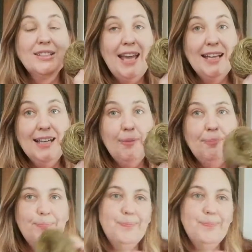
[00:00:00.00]
was caked
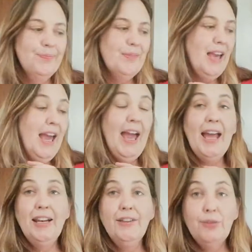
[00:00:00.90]
up,
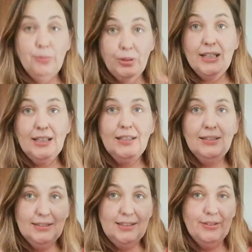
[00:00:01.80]
and it
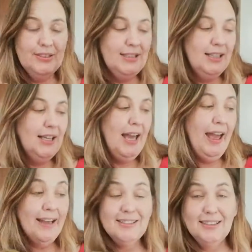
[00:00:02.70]
really, seriously,
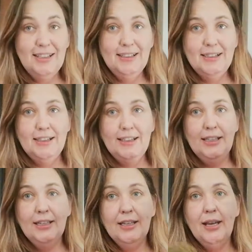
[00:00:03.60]

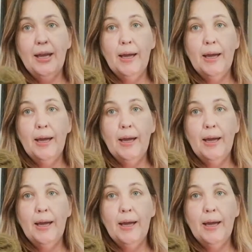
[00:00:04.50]
accidentally